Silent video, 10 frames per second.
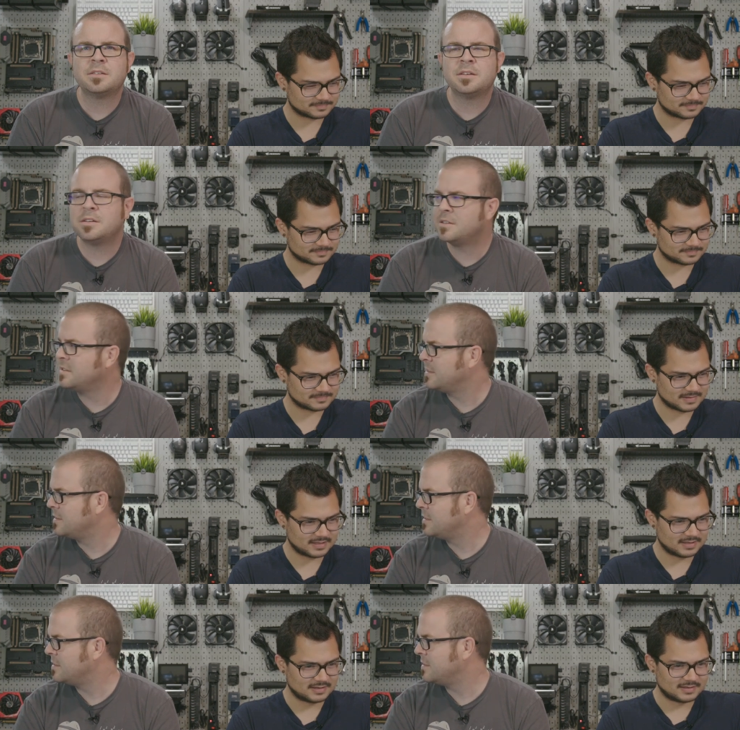Speaker 1: don't.
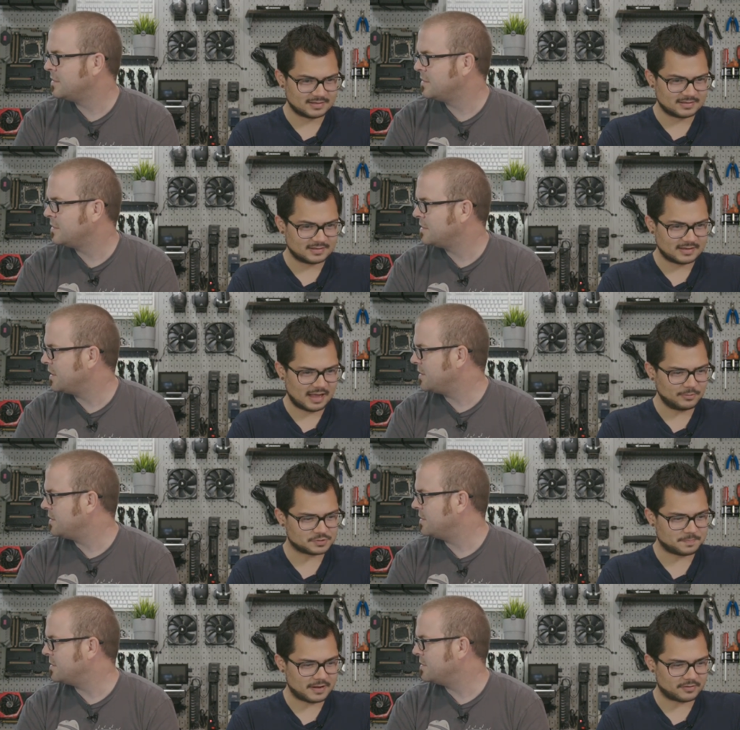
Speaker 2: How
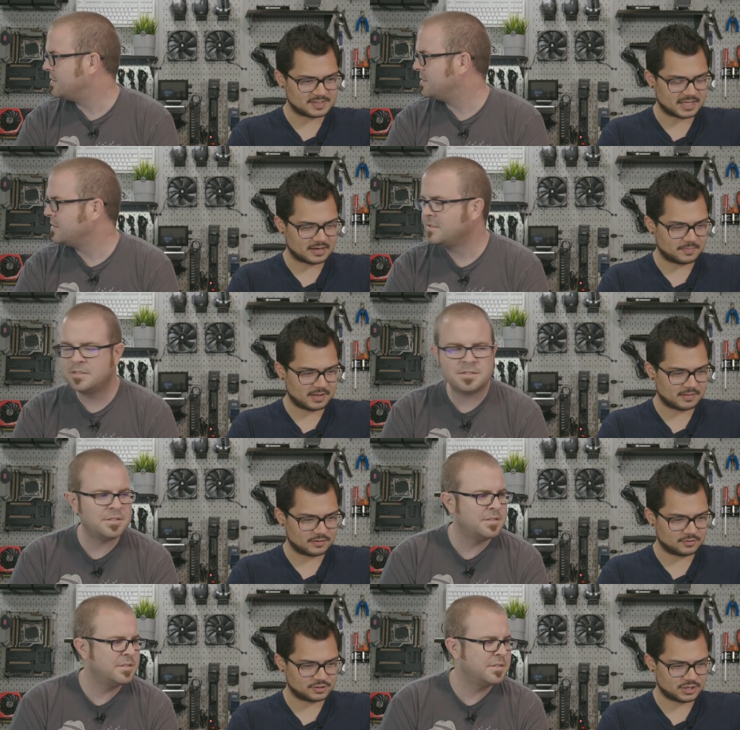much better is it going to be
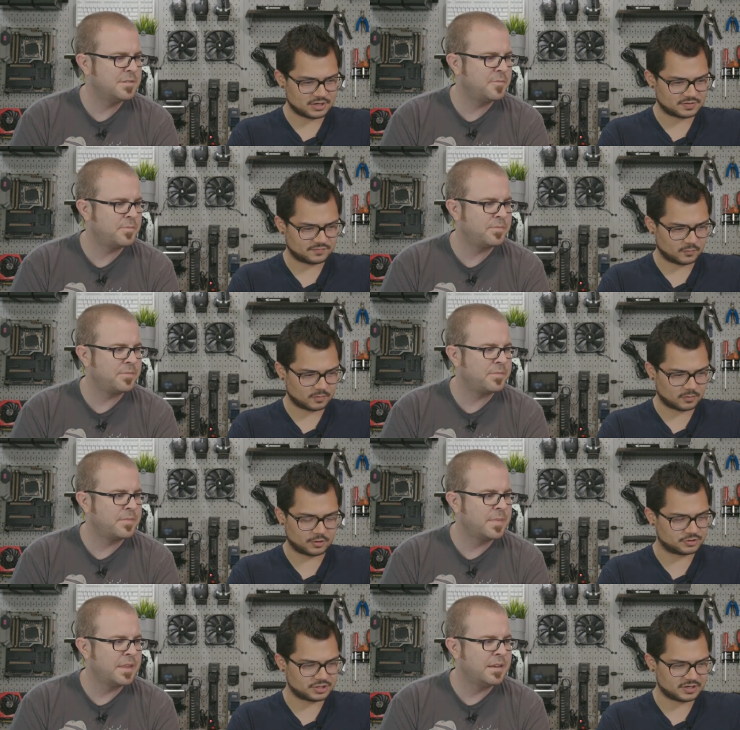than your GH4
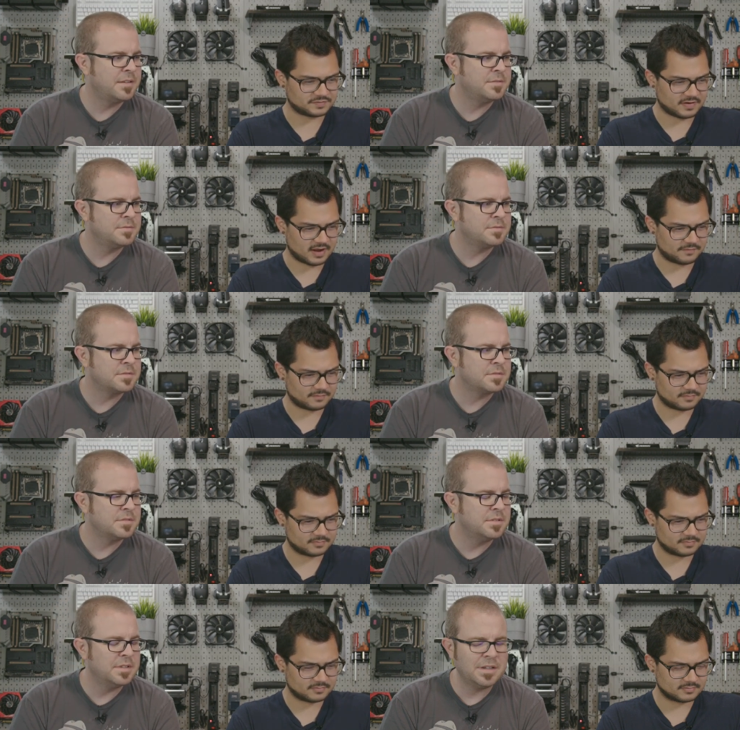or your GH5? I
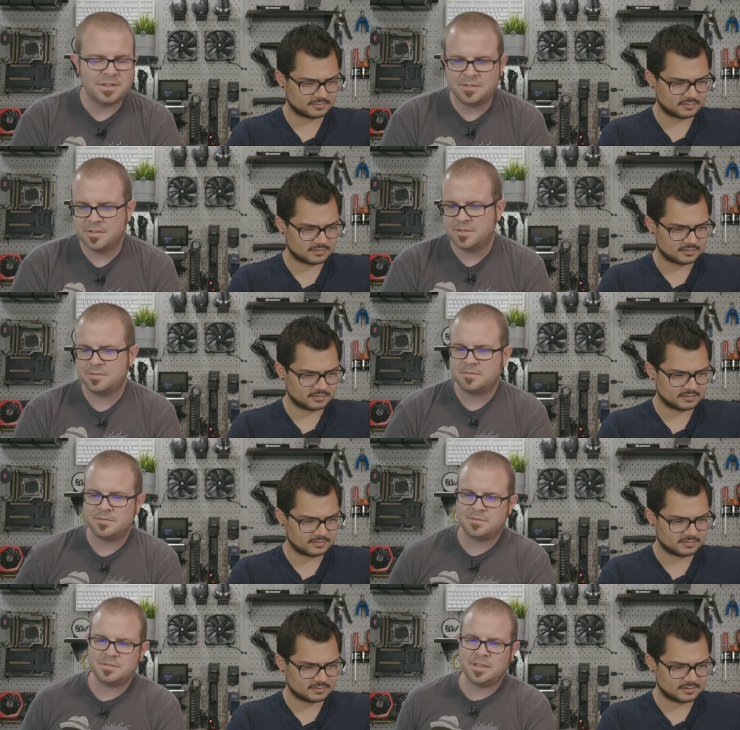don't
Speaker 1: know.
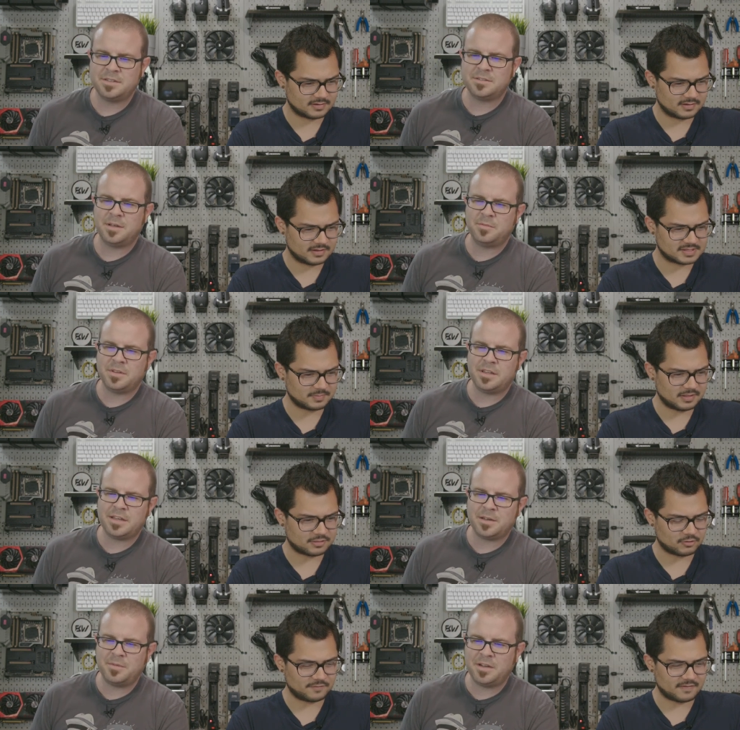I don't. It's going to
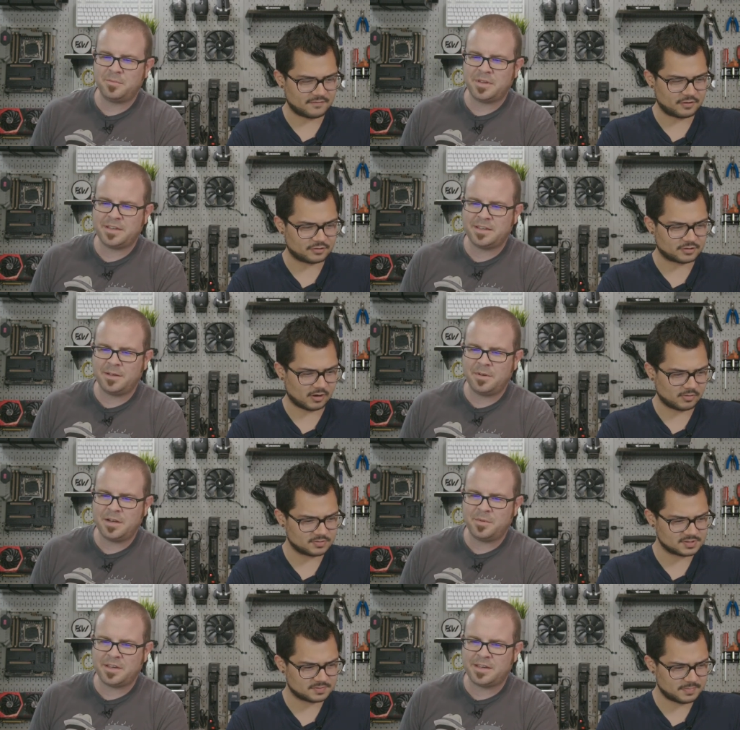be $3,500. I'm
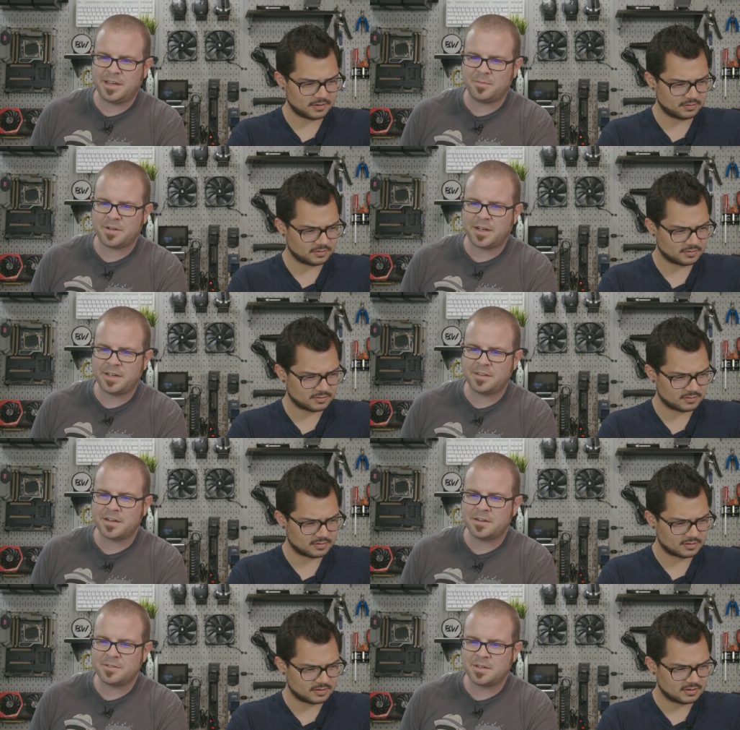not a big camera guy
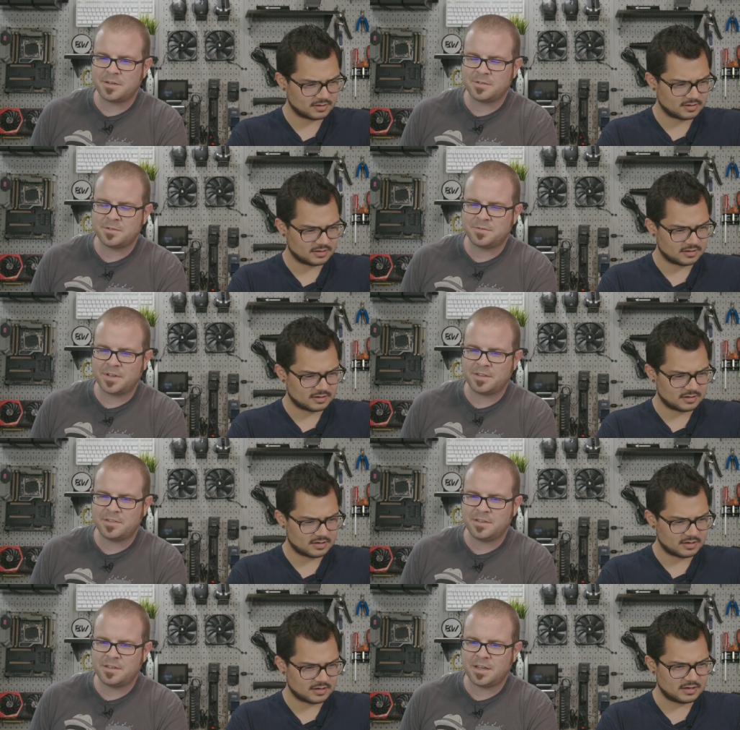either. I don't. I don't do
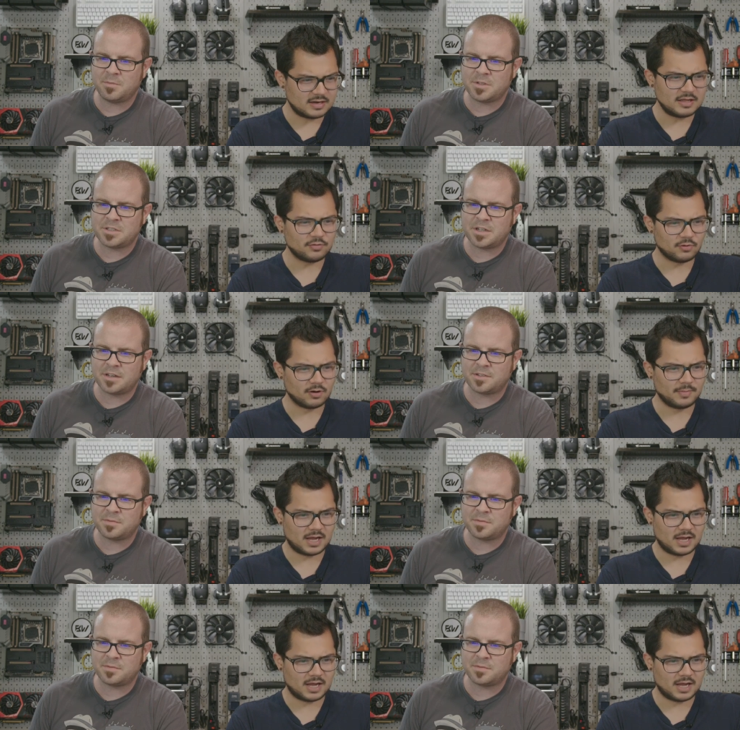fancy camera Neither shots. am